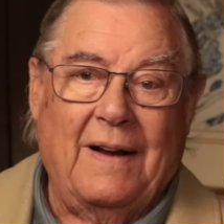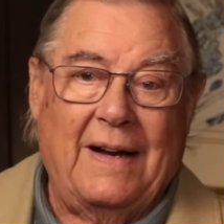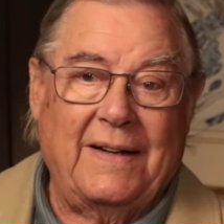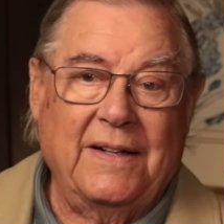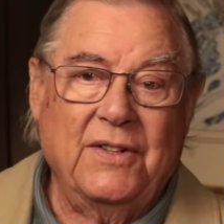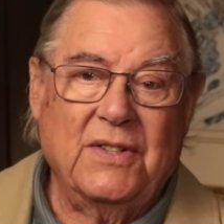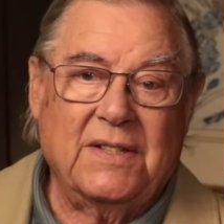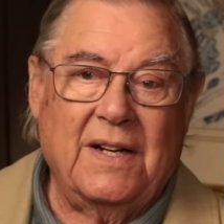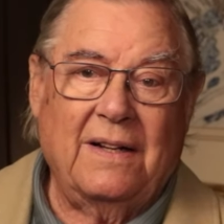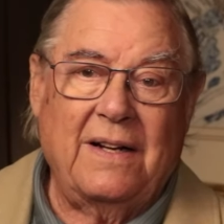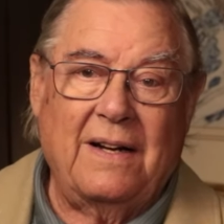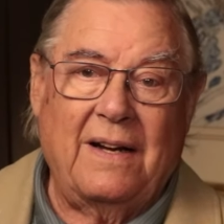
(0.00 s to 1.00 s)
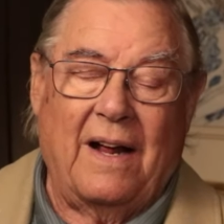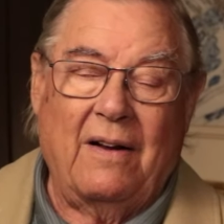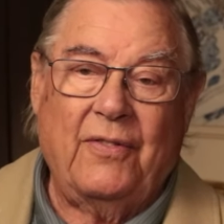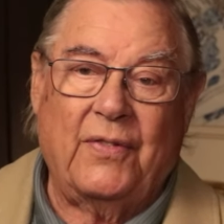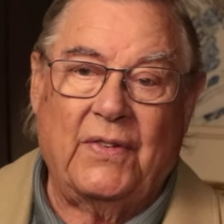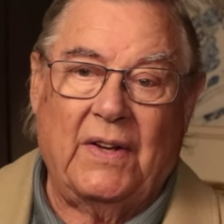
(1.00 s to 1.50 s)
And interestingly
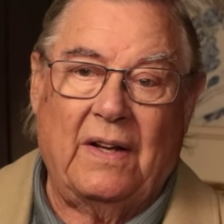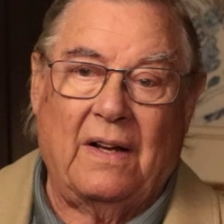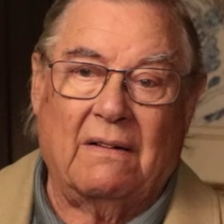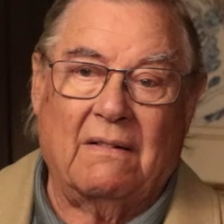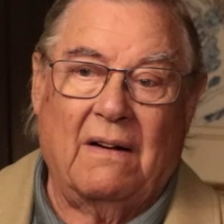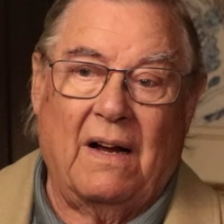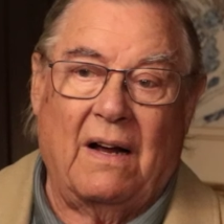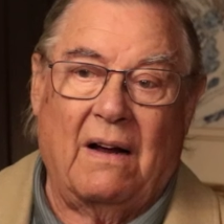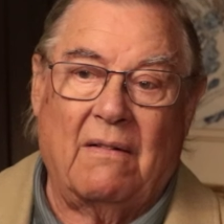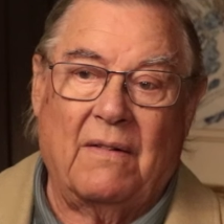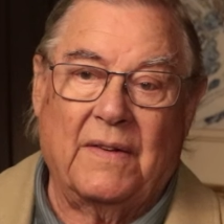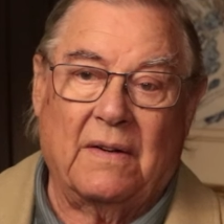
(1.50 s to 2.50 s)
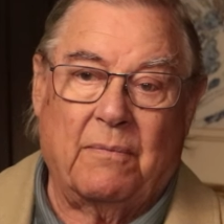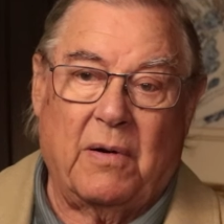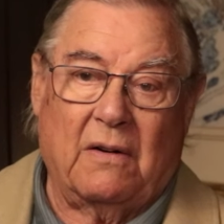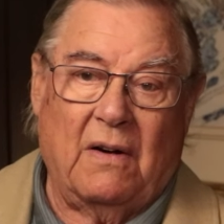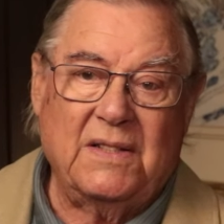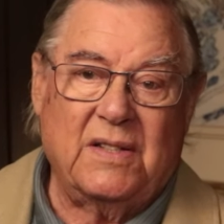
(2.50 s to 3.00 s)
enough, the
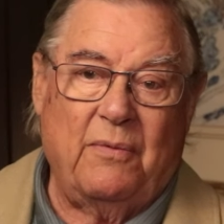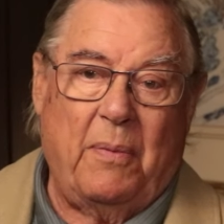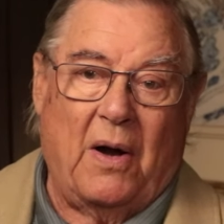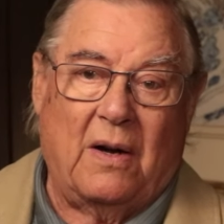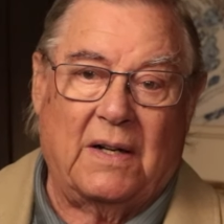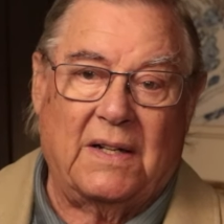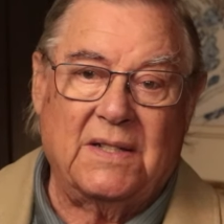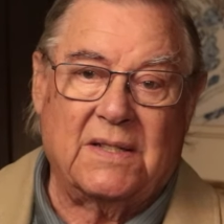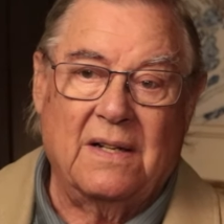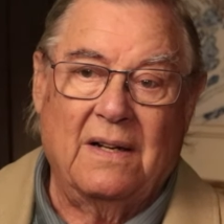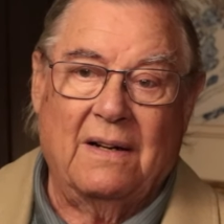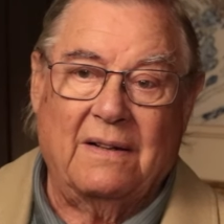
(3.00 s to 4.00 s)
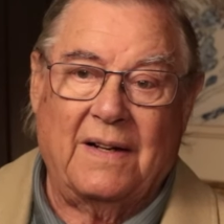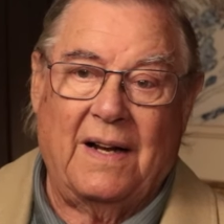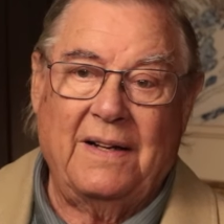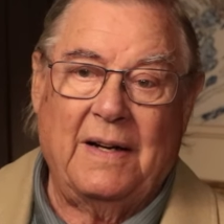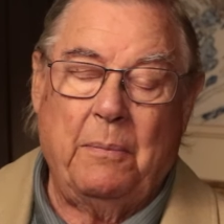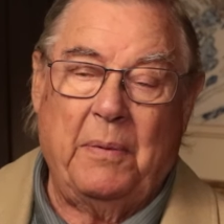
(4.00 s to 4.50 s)
progressive parties, the
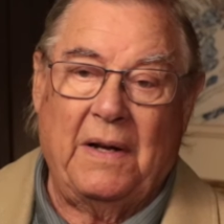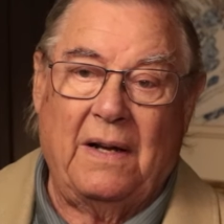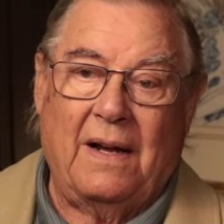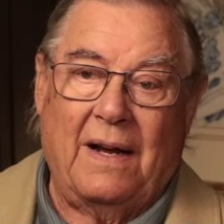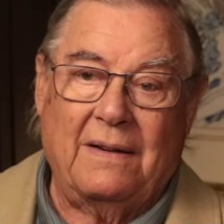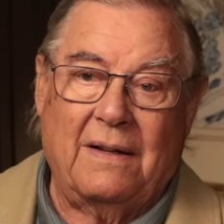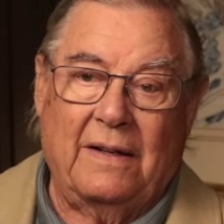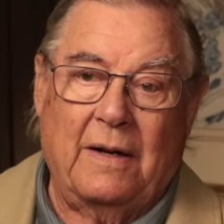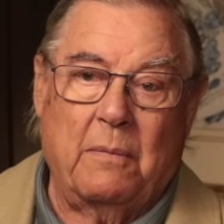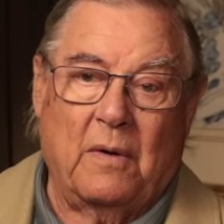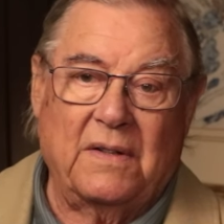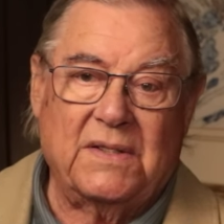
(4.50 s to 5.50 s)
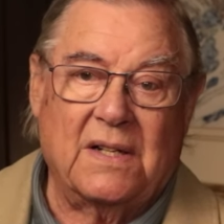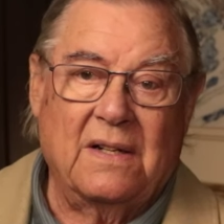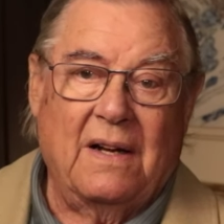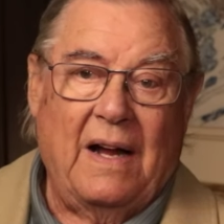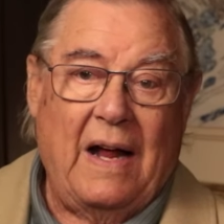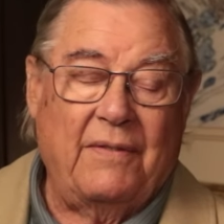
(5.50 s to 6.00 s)
NDP and the Liberals,
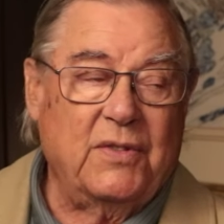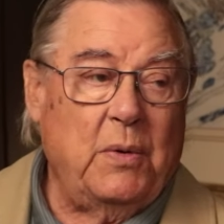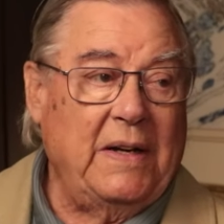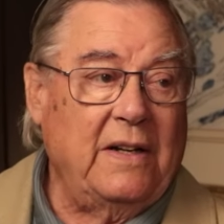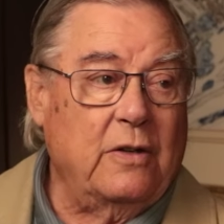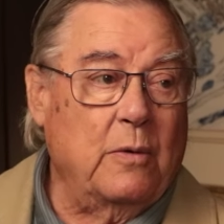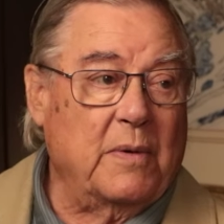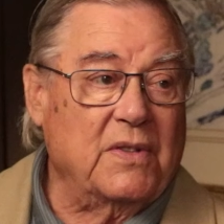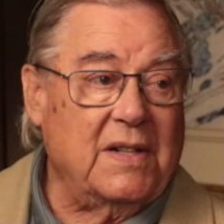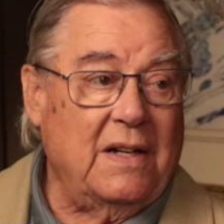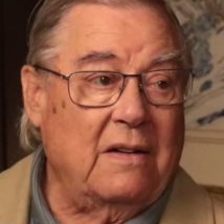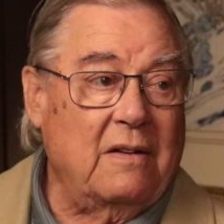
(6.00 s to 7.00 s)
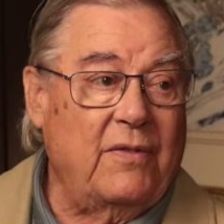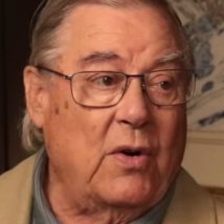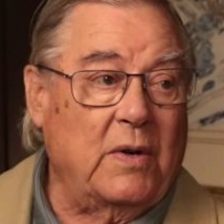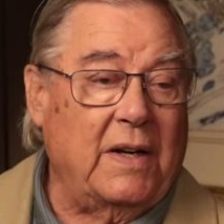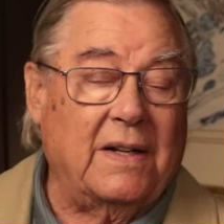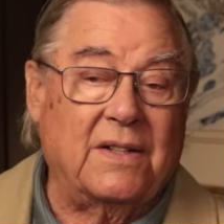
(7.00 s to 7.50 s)
have 22% of the
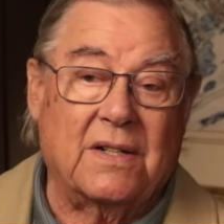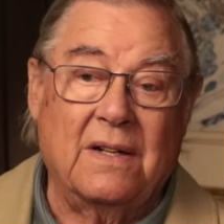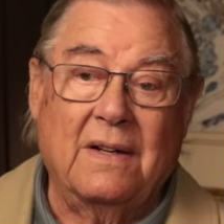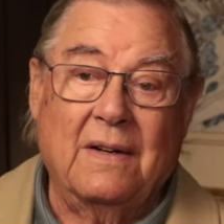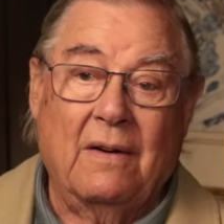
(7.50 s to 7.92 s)
vote each.